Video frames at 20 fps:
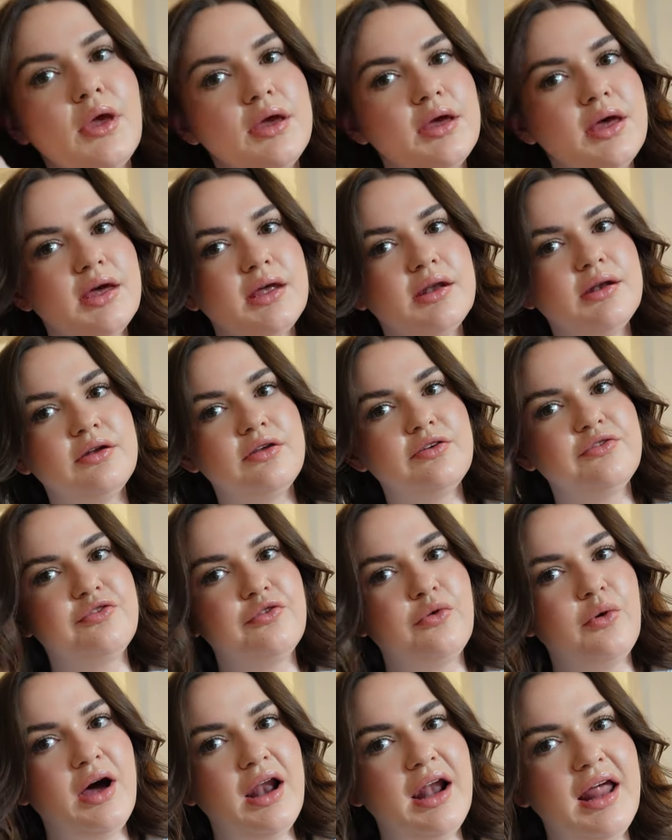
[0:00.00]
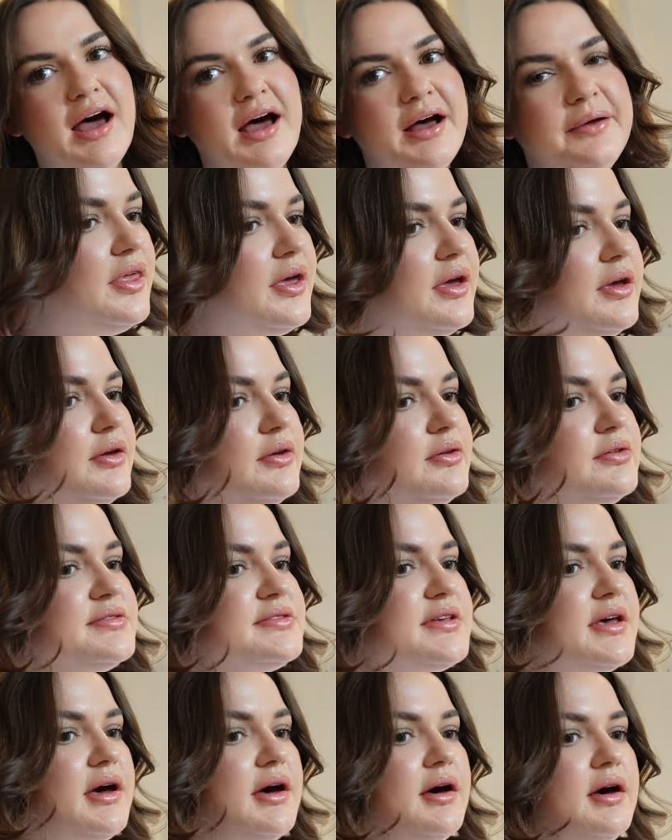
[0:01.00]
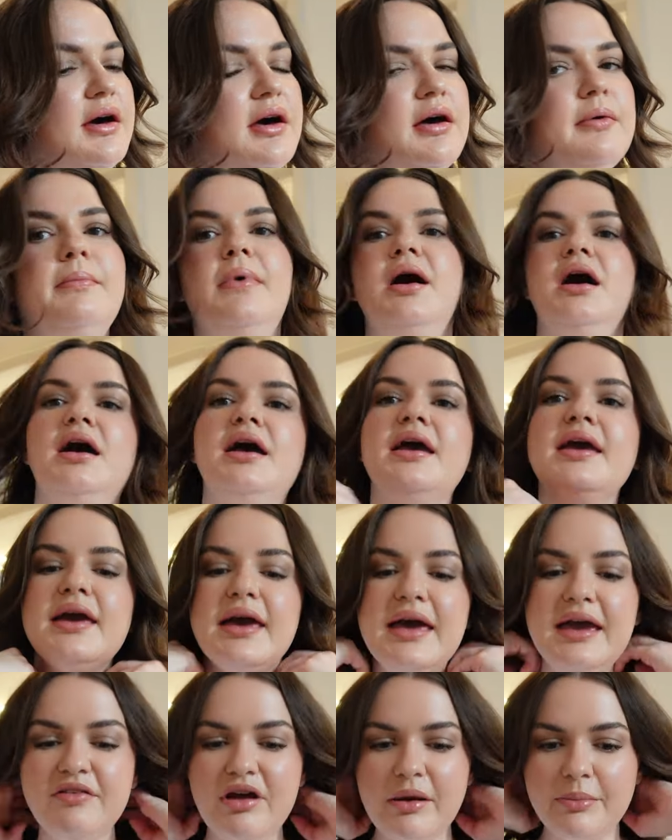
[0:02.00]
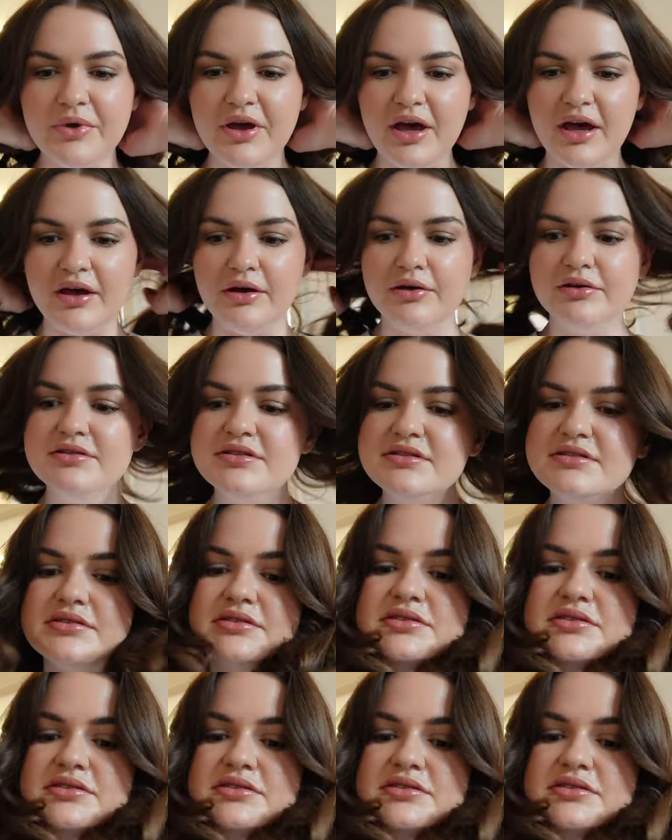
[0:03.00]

And voila, those are my Airwrap curls.